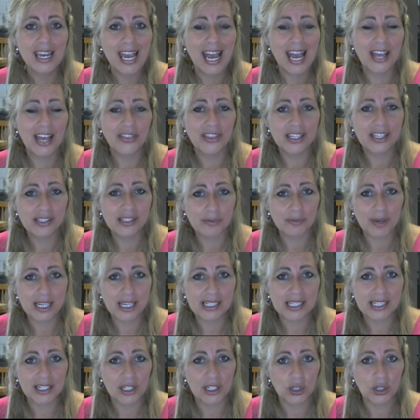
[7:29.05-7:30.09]
and this
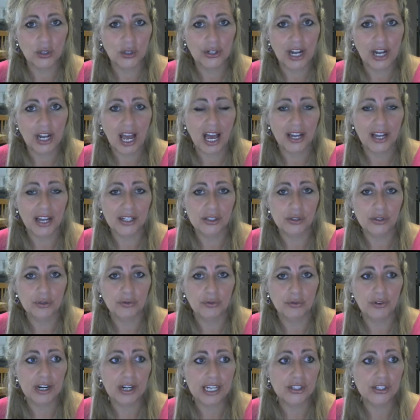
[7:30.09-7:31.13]
makes it a lot harder to
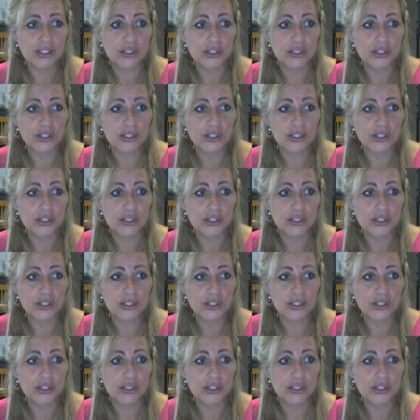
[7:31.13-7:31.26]
read.